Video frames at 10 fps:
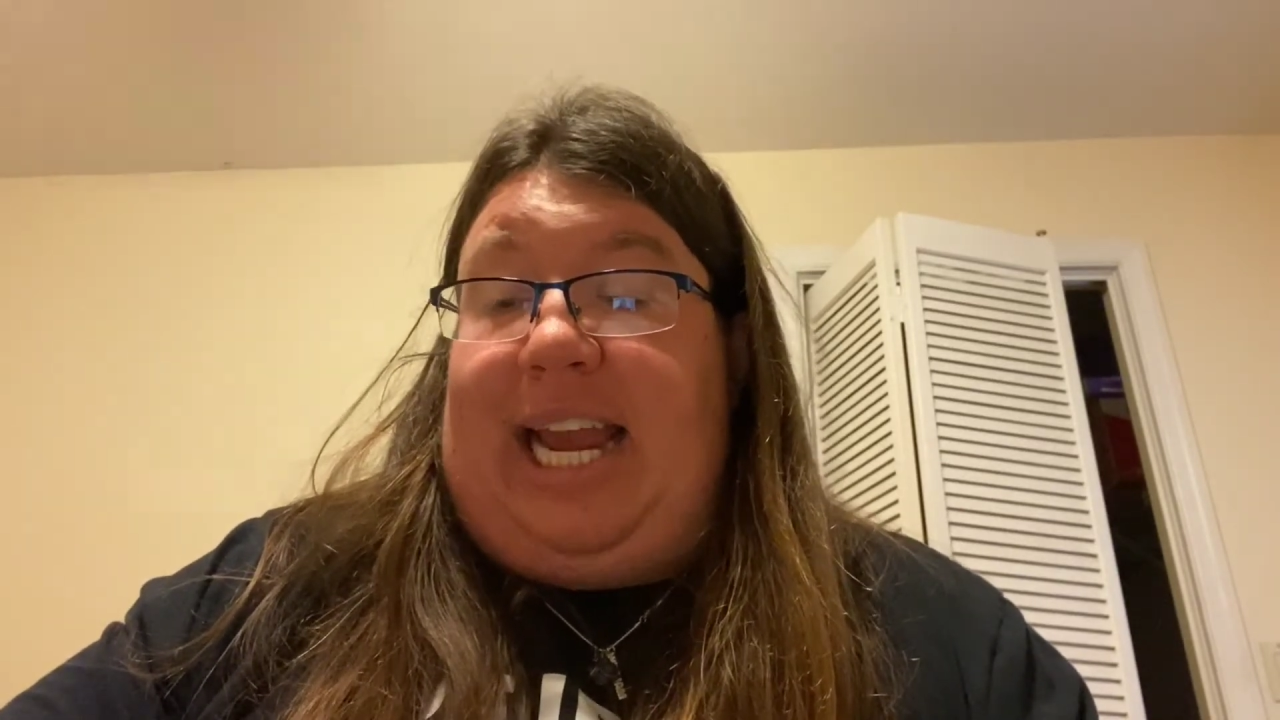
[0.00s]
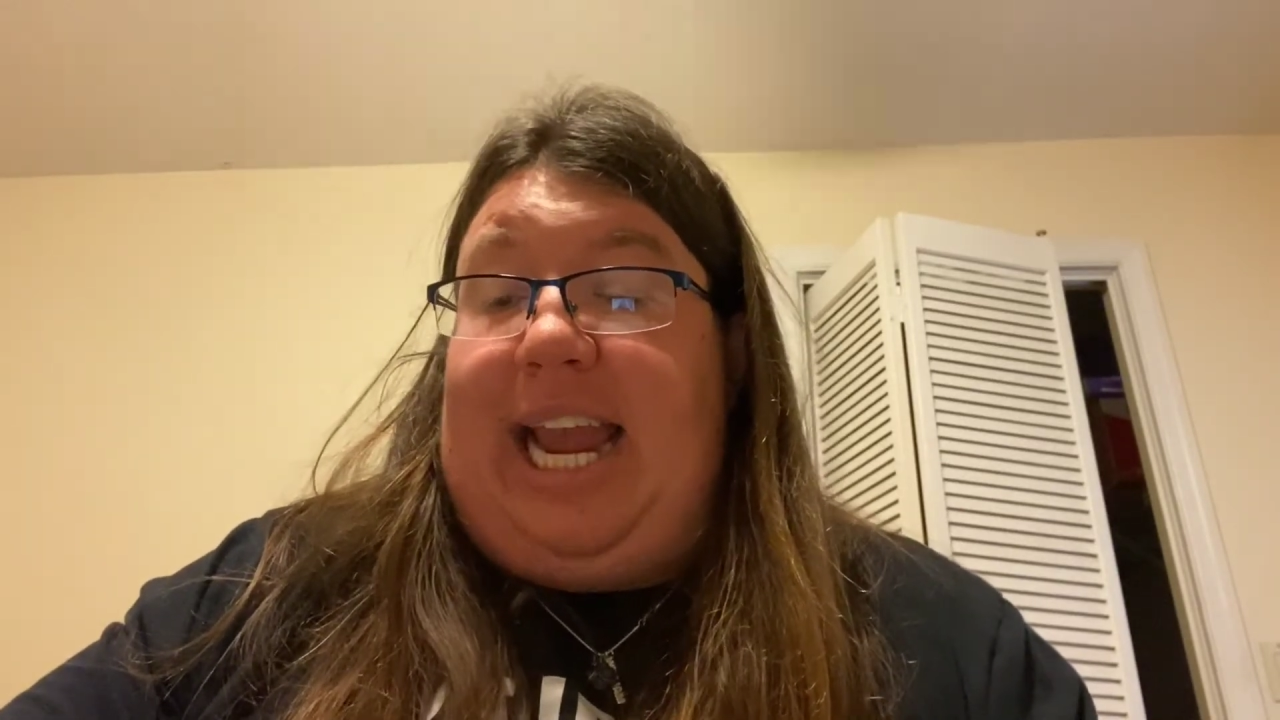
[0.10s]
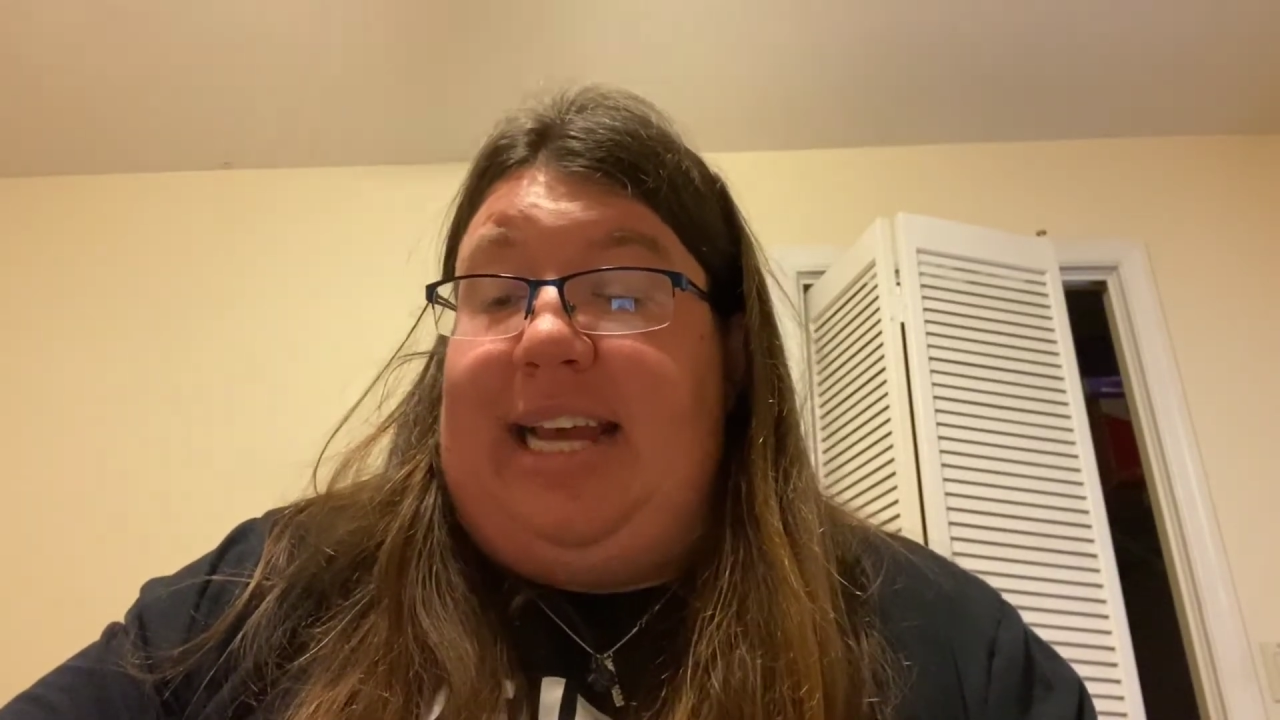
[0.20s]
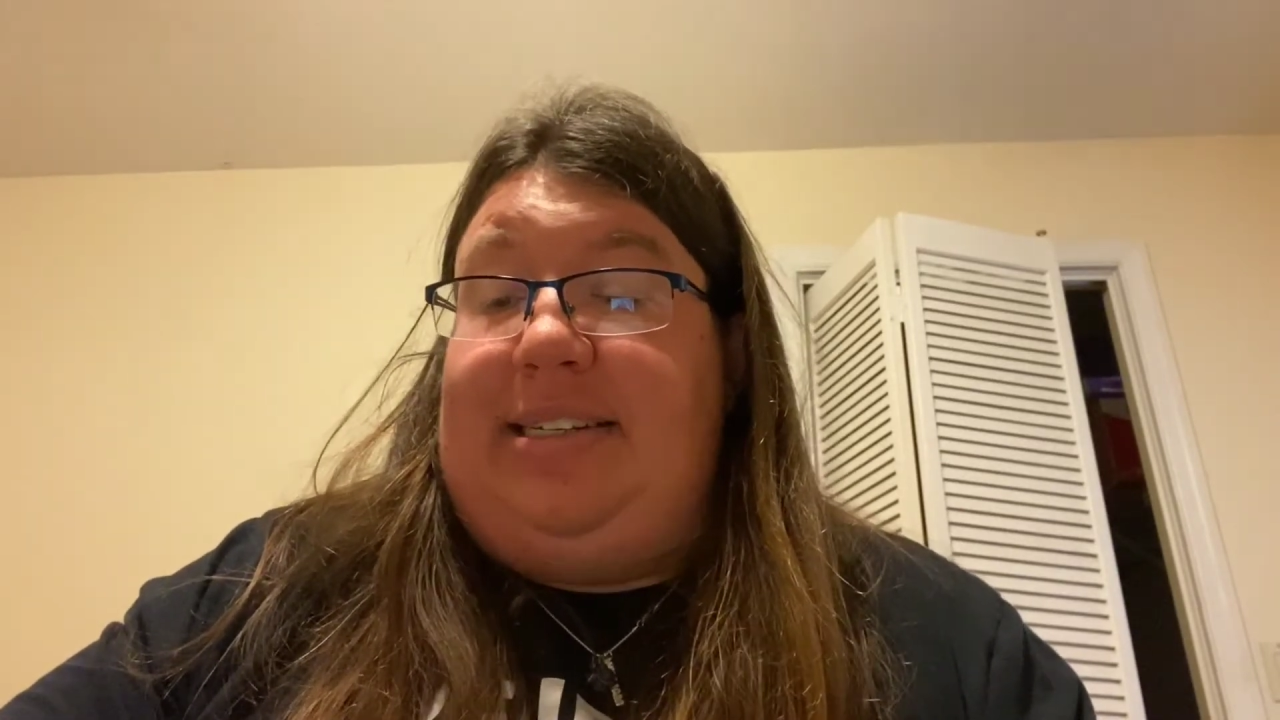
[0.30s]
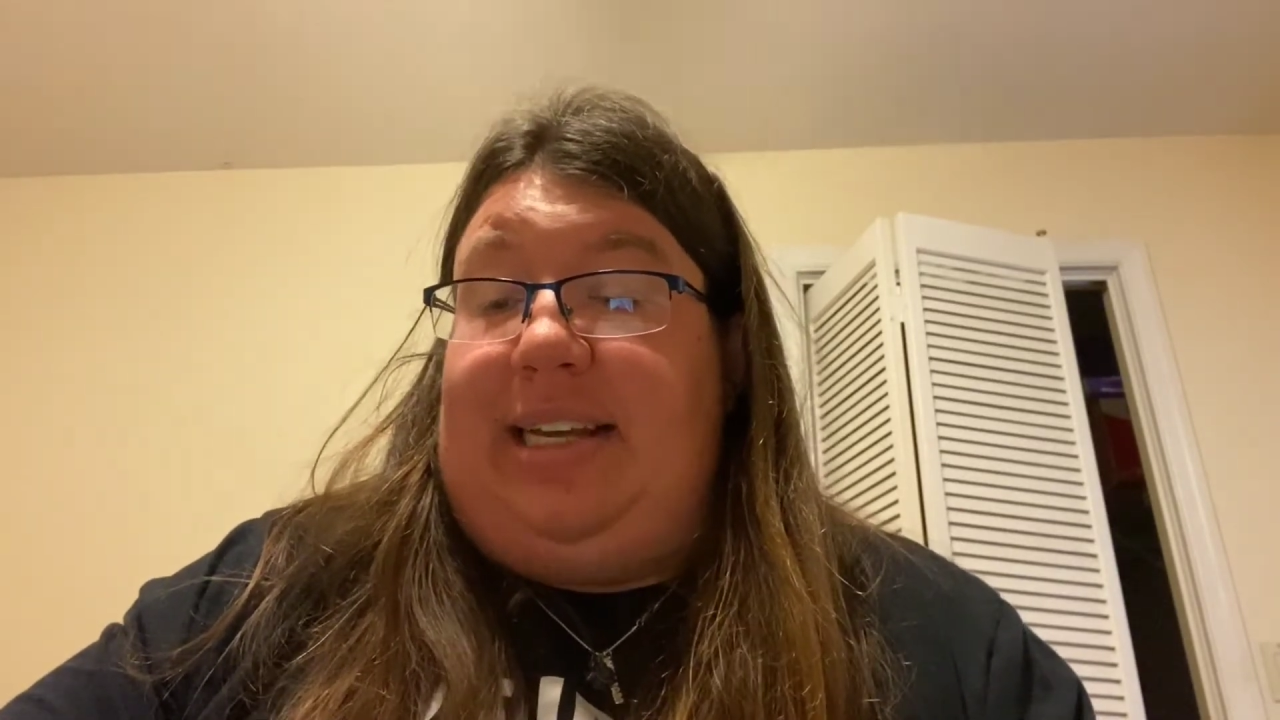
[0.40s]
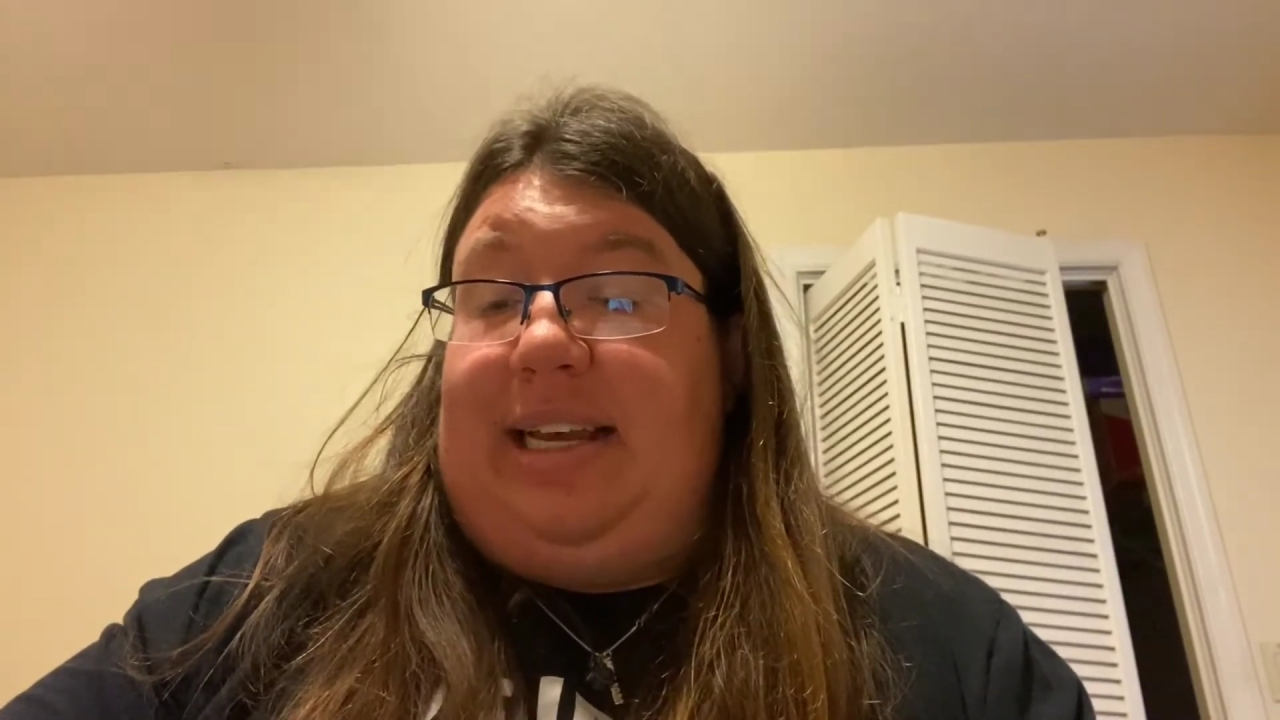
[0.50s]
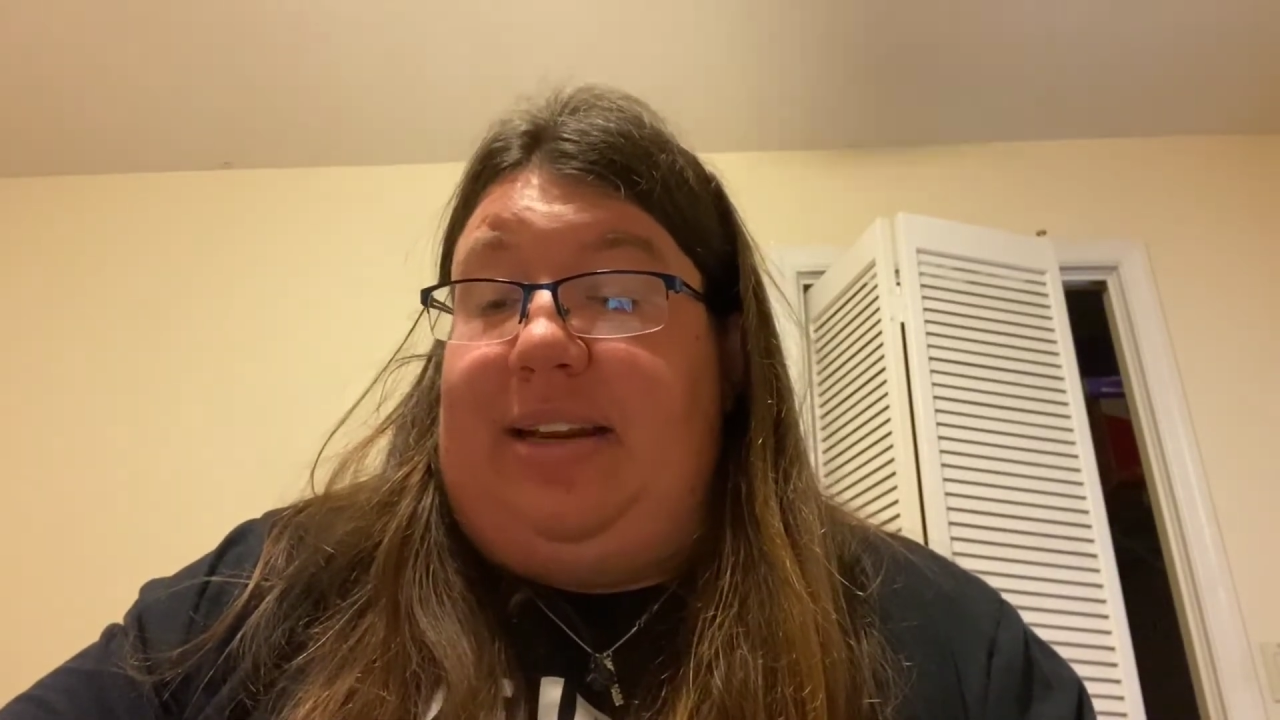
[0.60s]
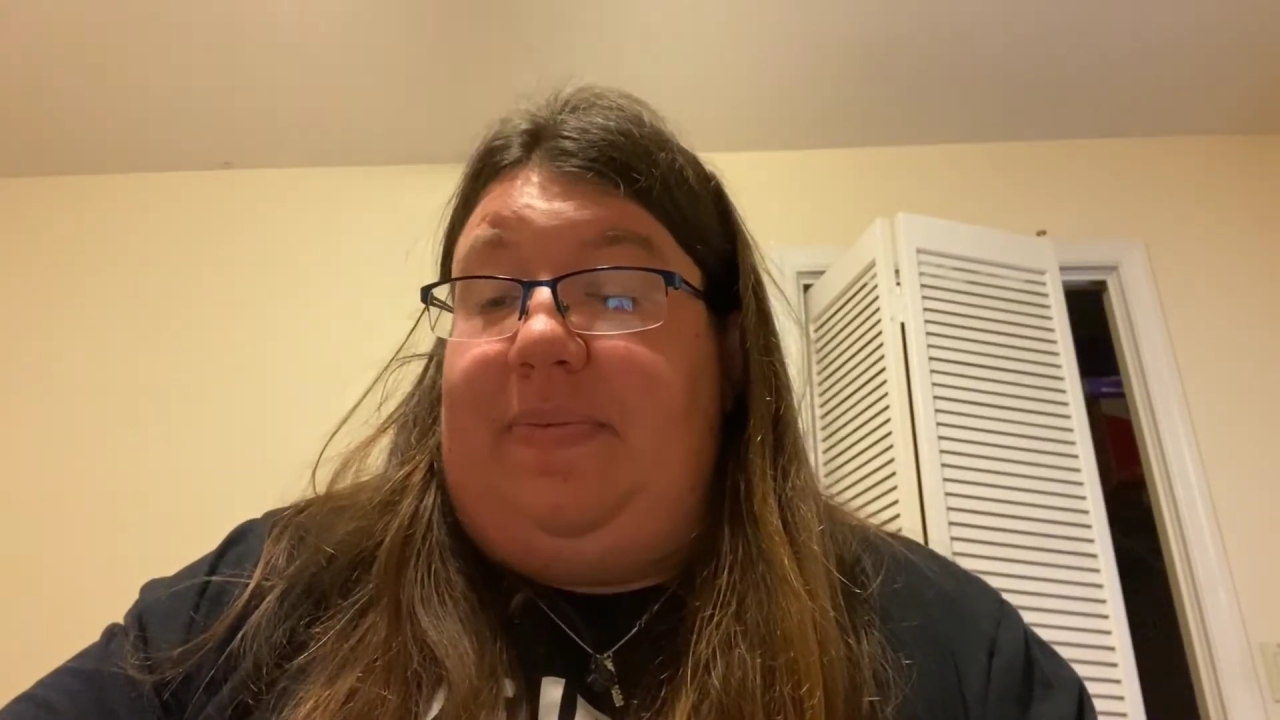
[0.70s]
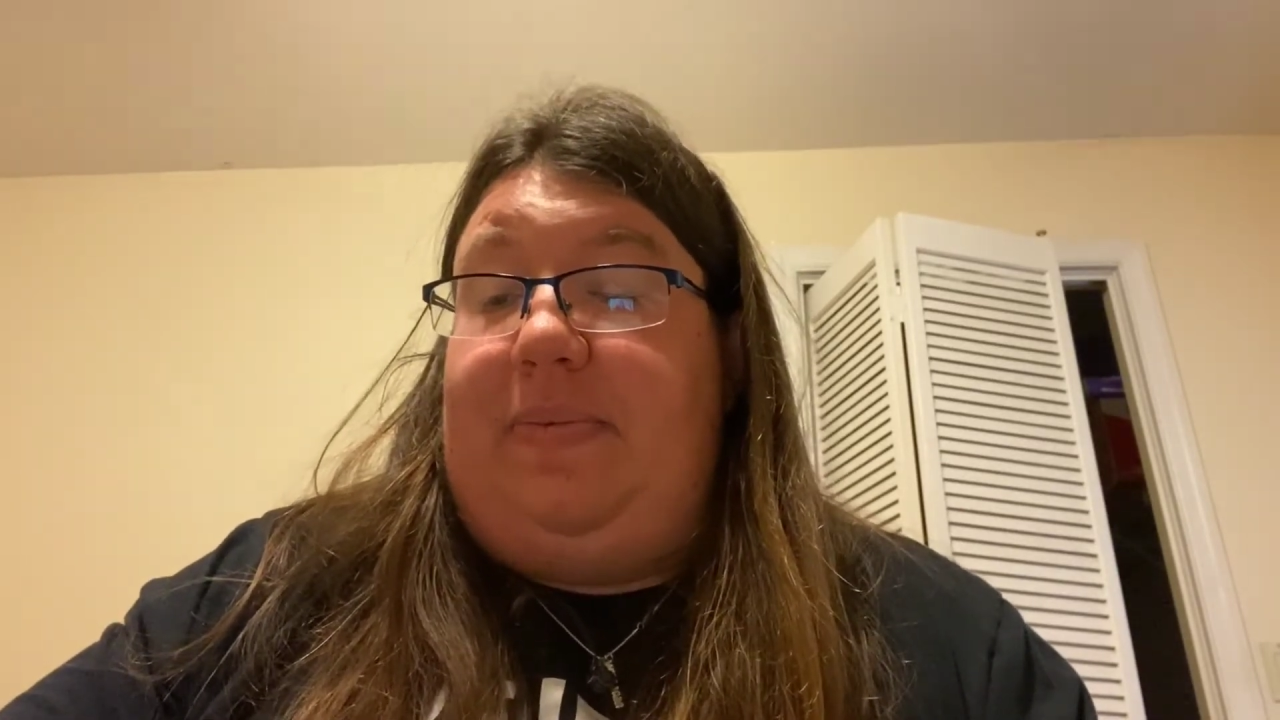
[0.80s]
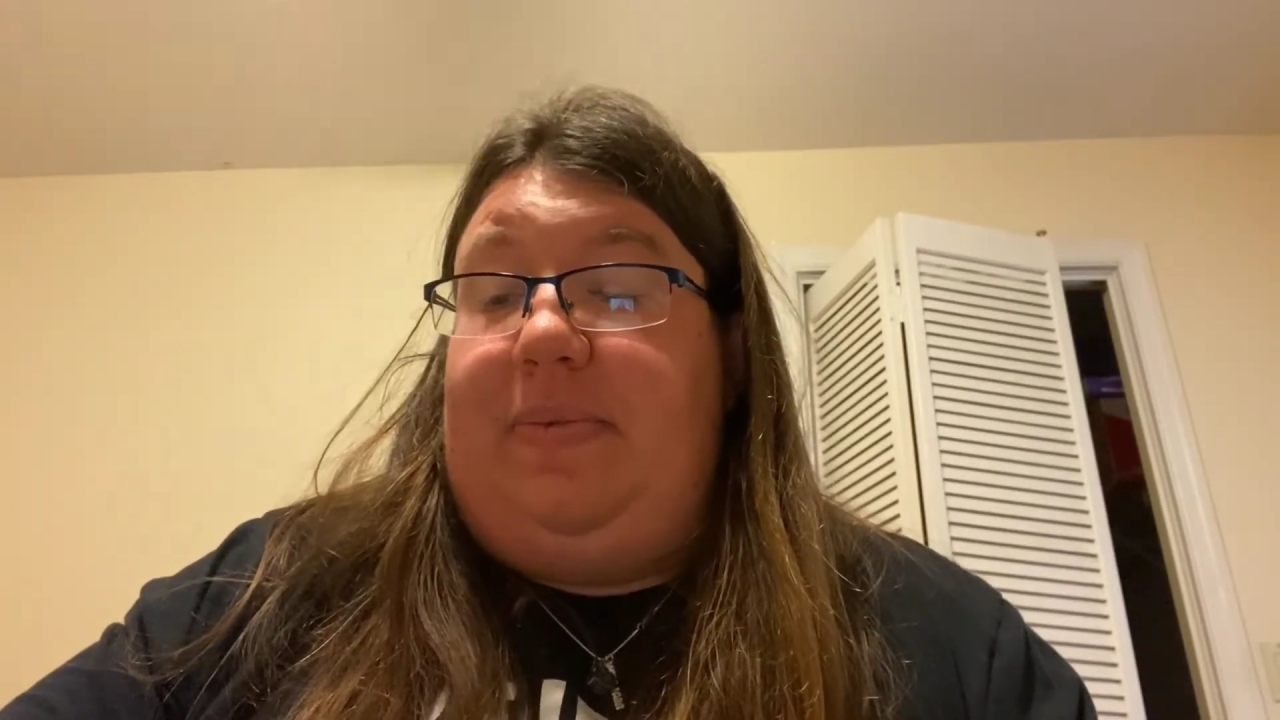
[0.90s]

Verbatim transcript: handed.